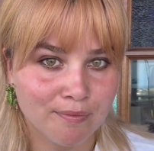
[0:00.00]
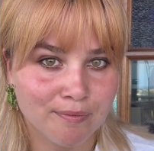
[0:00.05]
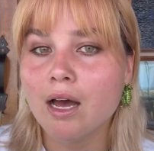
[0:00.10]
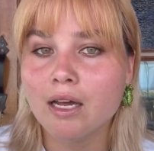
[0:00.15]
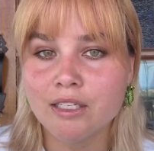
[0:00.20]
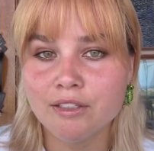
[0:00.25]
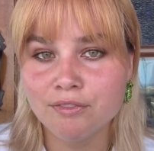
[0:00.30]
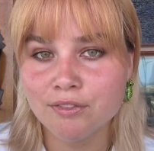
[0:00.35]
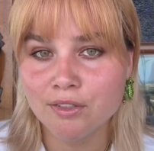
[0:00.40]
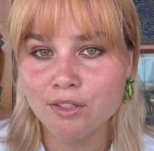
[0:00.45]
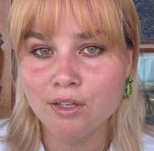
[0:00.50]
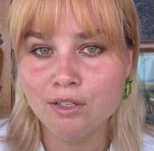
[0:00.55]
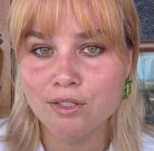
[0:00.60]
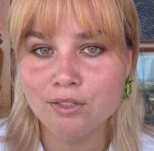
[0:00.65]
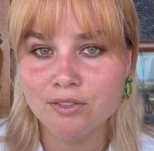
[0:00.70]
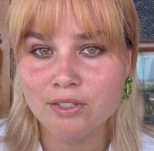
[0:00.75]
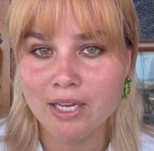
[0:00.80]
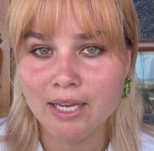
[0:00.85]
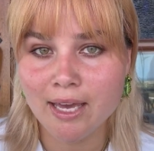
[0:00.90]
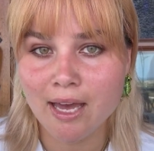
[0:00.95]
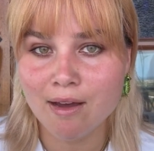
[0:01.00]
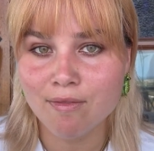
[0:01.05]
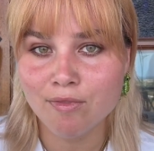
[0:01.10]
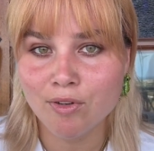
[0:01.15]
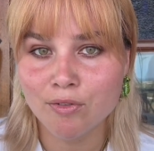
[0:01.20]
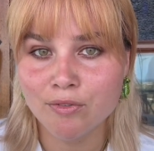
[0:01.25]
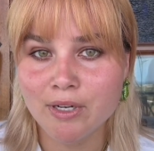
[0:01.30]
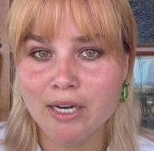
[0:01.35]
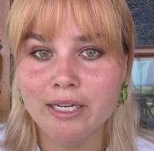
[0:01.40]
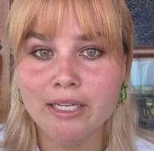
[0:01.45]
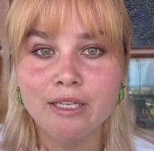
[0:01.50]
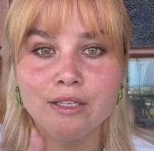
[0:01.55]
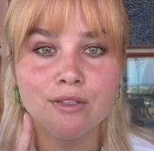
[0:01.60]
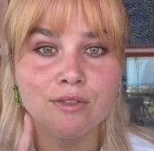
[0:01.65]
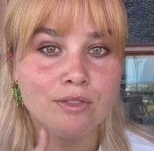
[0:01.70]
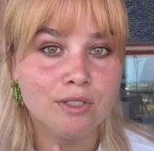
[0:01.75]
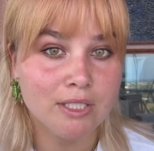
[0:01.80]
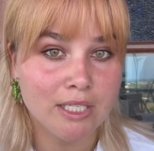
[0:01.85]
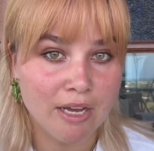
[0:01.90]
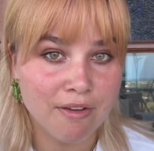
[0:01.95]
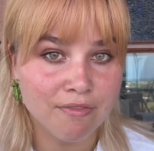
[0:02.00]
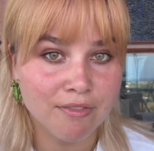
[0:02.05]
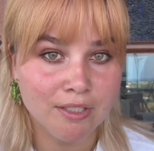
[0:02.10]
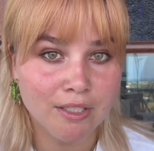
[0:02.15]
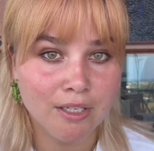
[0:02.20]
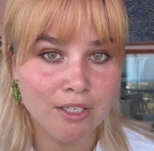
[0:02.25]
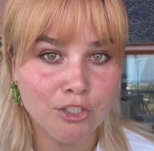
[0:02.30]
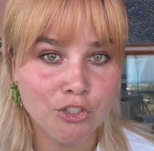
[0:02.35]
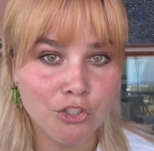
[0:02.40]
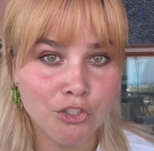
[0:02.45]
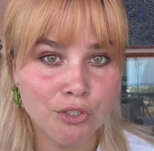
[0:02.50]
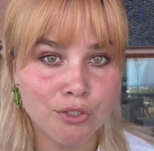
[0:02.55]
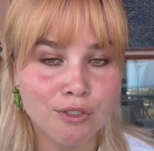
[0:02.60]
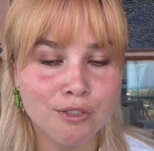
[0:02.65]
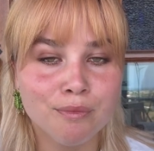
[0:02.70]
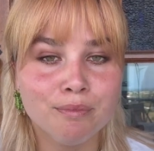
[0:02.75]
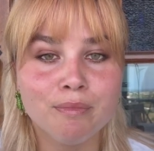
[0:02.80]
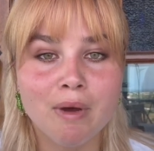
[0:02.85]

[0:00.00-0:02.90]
And if you're not using Canva already, you definitely should,